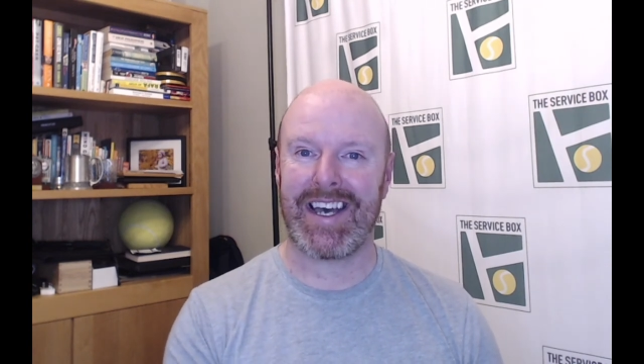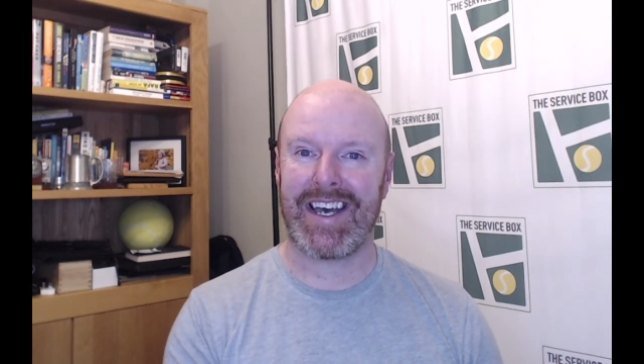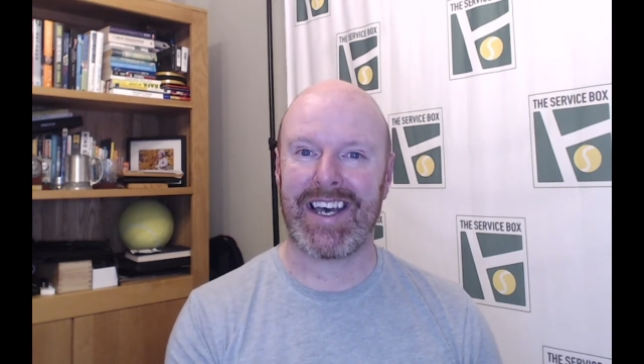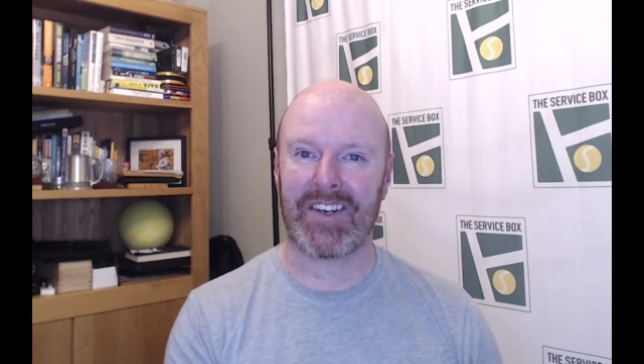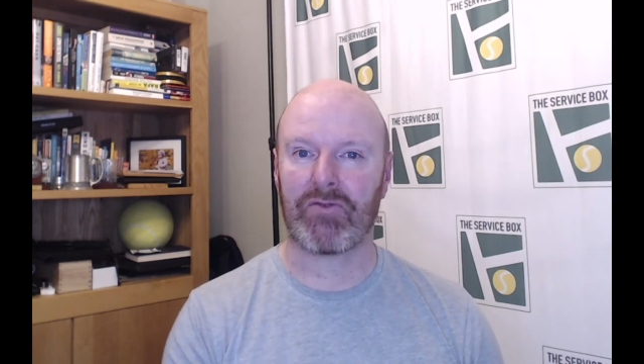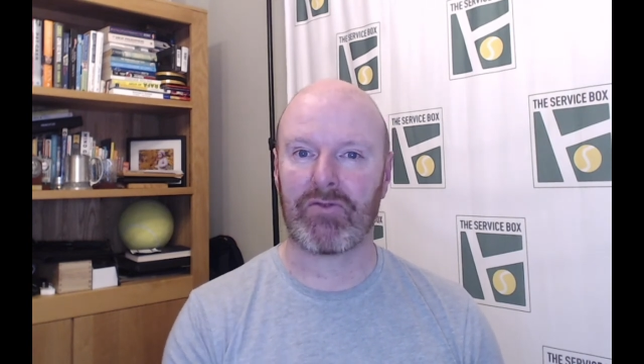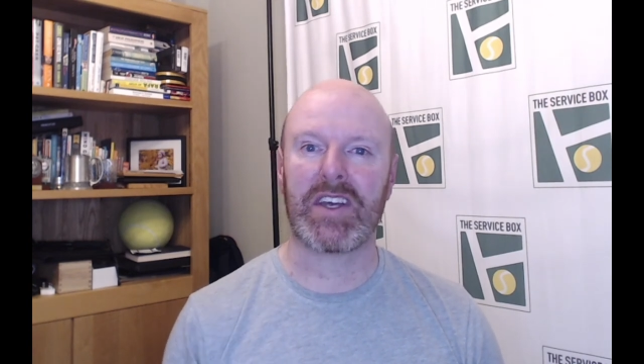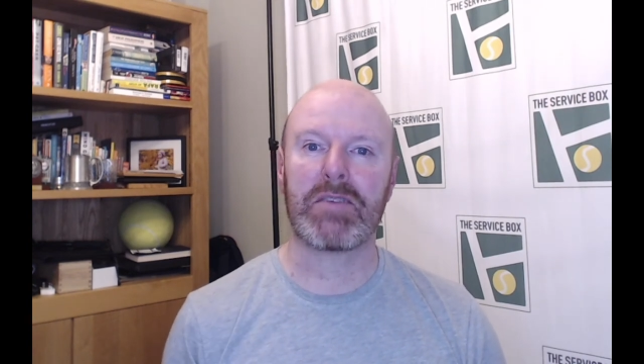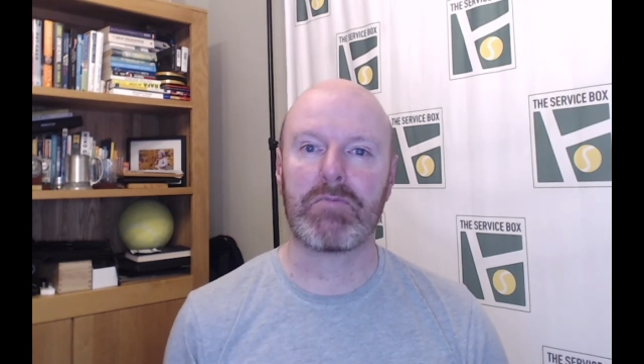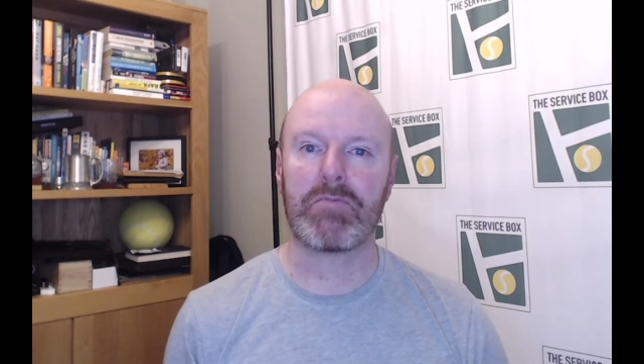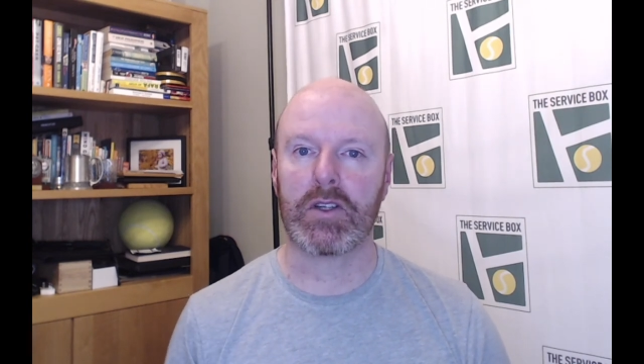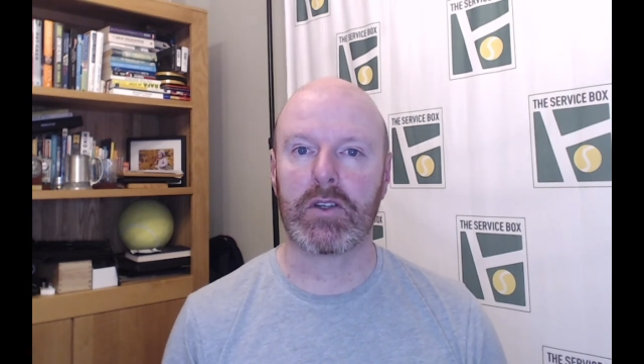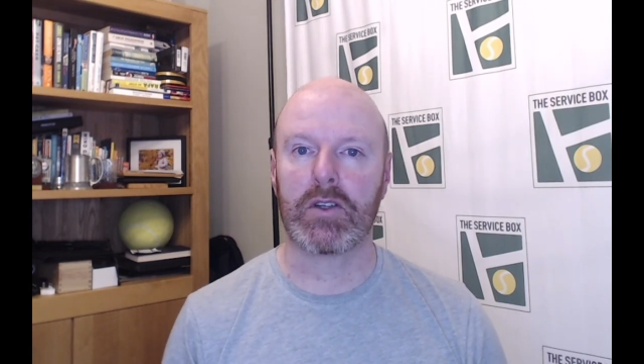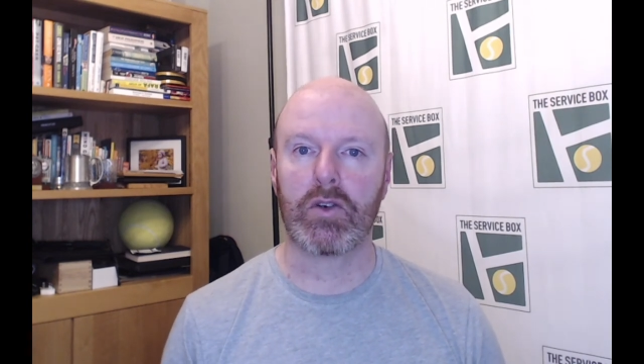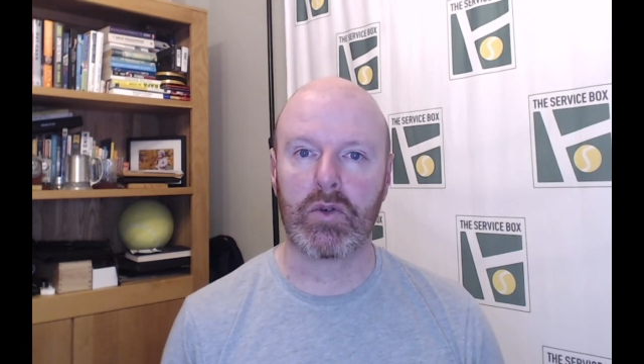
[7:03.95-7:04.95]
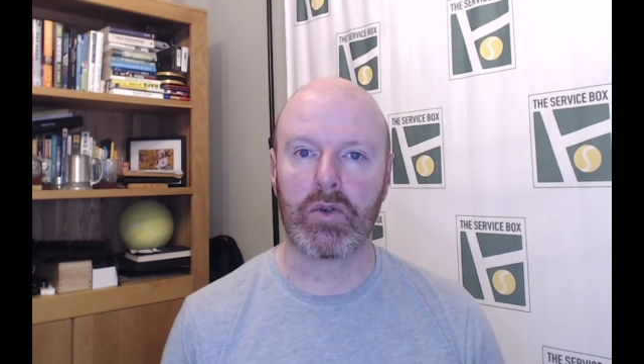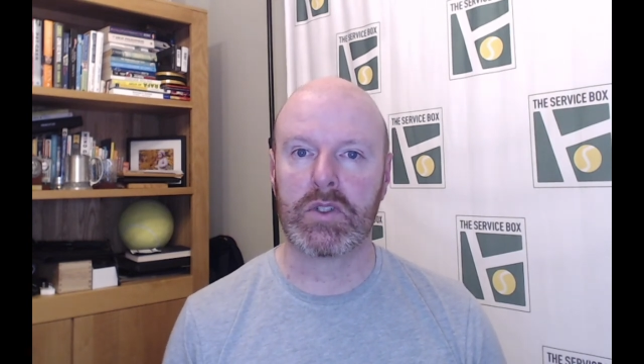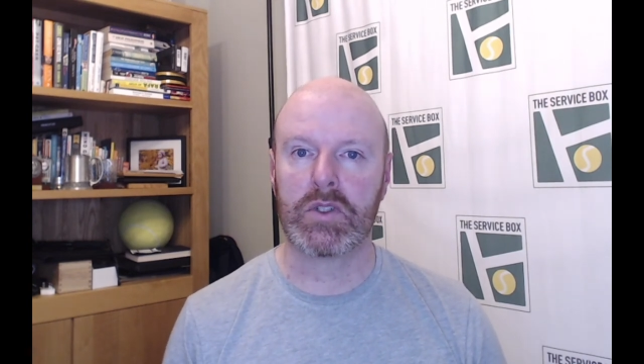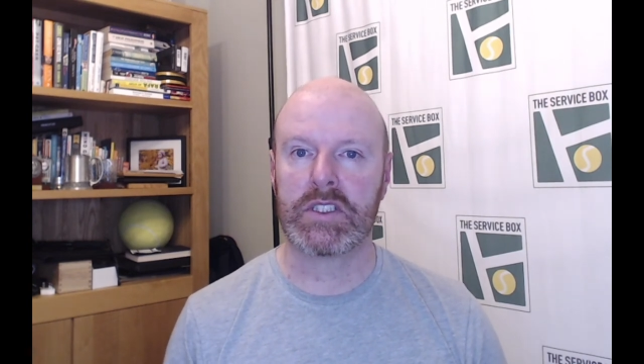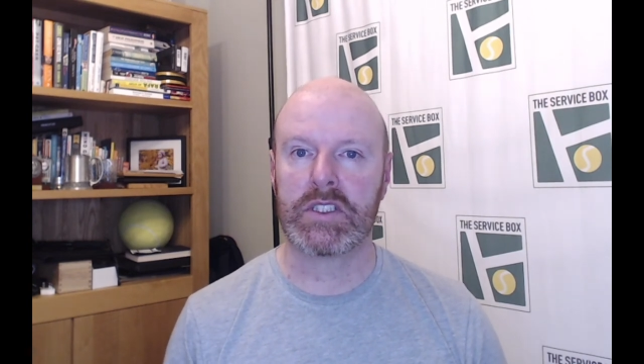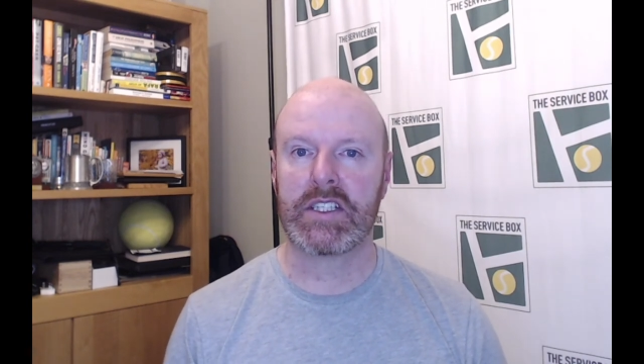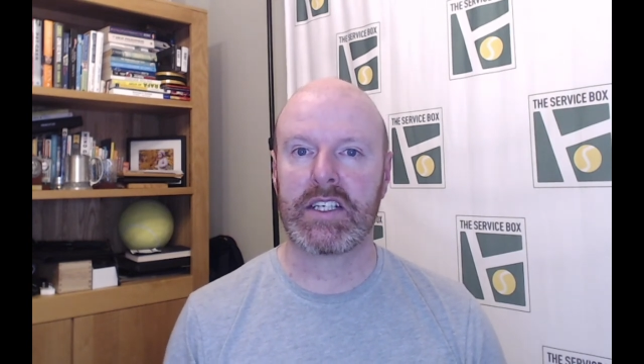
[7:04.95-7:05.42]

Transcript: and write below